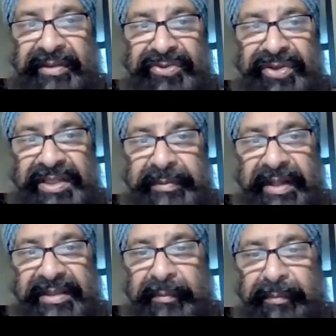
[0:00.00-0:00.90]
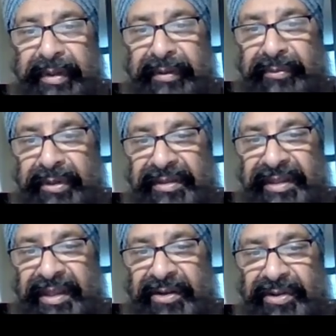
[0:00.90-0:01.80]
the transpalatum bone width,
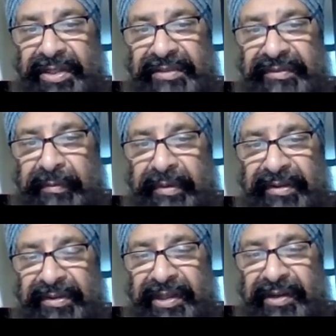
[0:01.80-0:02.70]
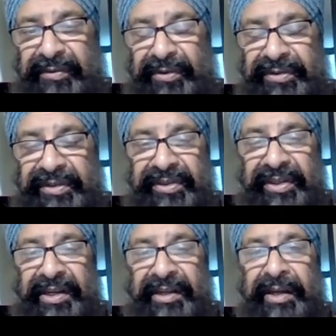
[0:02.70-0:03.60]
increased from about 34 to
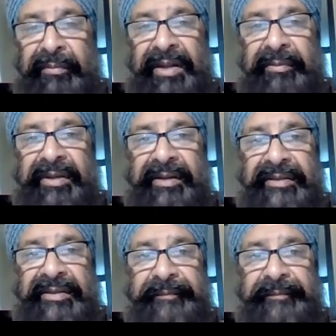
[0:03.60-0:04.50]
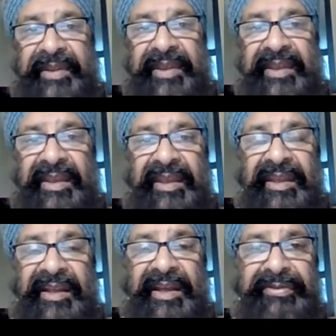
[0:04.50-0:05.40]
39 millimeters.
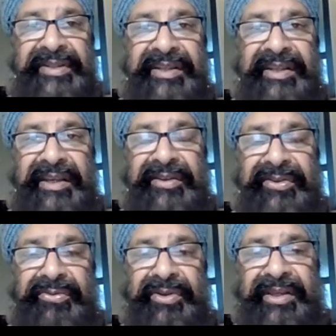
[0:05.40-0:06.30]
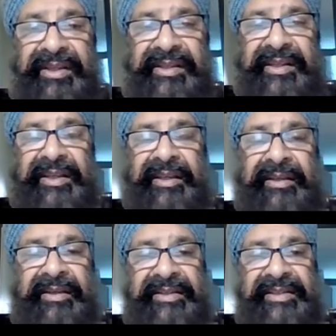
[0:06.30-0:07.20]
If we take a
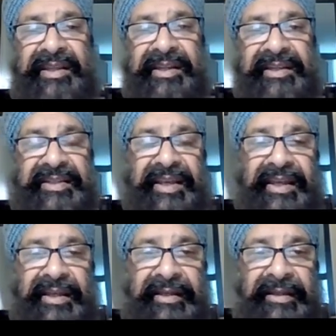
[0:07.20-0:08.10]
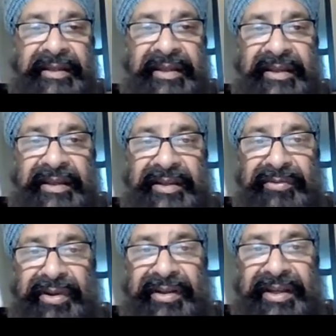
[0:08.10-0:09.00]
3D CD scan, the
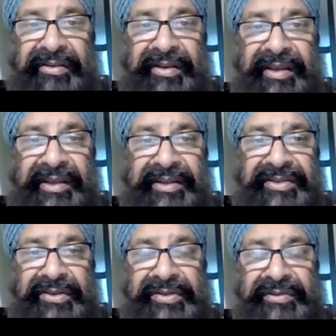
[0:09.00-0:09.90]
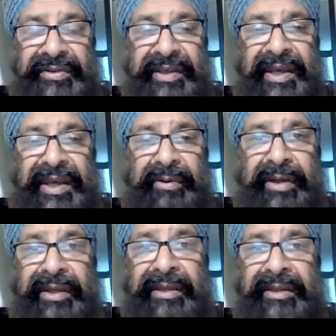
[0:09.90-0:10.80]
red area here shows you the
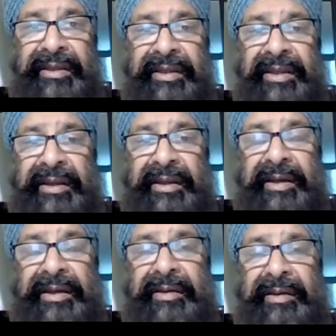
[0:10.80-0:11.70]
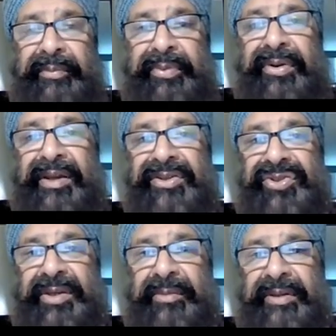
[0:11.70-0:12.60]
airway prior to
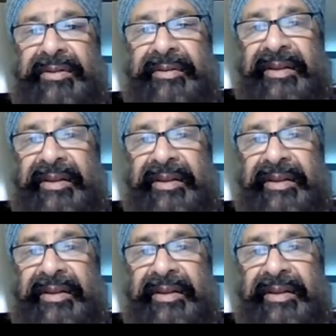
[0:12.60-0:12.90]
treatment.